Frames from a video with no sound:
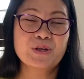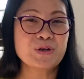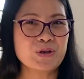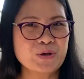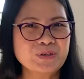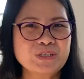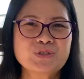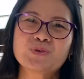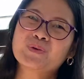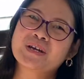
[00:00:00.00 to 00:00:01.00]
No need
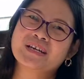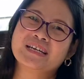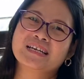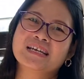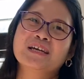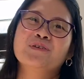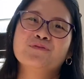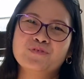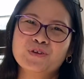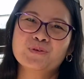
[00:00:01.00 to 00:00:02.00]
to worry.
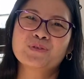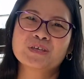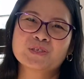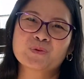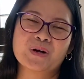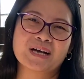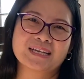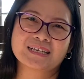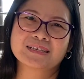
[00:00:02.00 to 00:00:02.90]
View this one.